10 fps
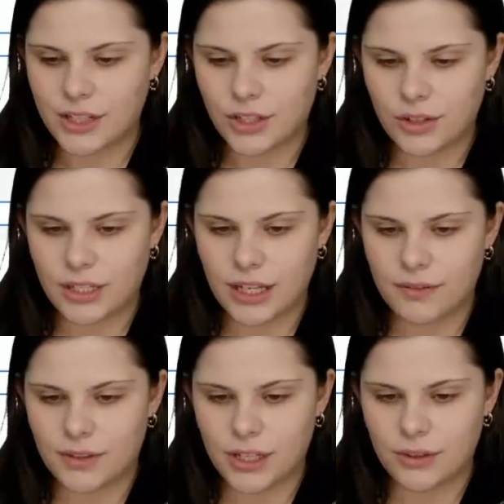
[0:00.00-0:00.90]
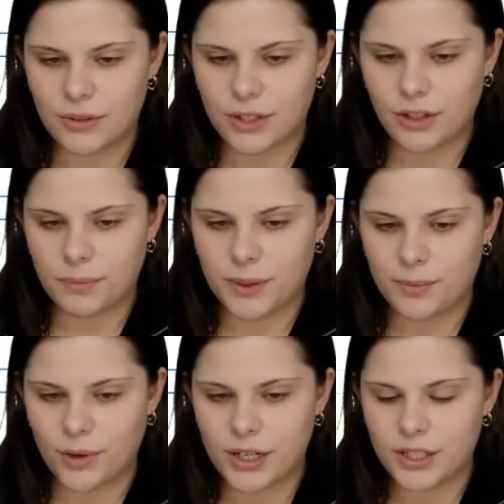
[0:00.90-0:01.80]
should give the user a little
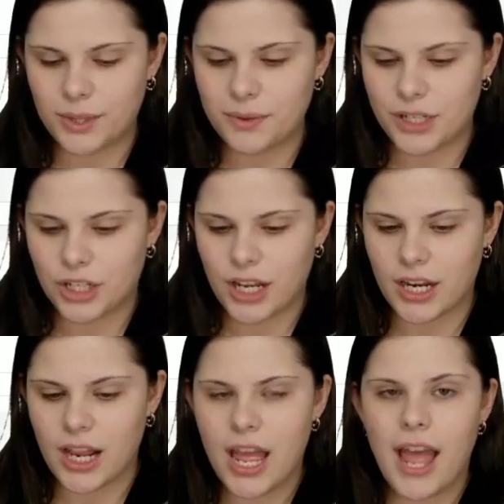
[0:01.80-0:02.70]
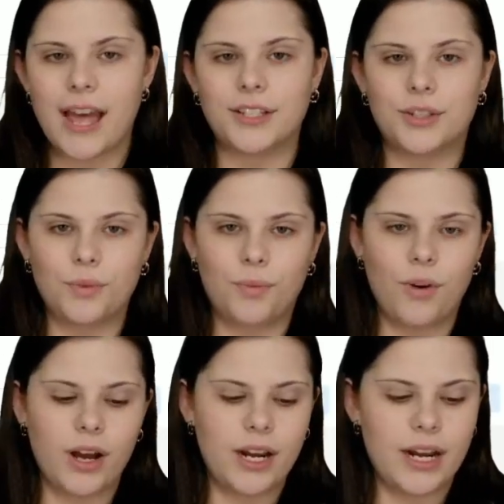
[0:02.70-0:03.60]
bit more intuition as to what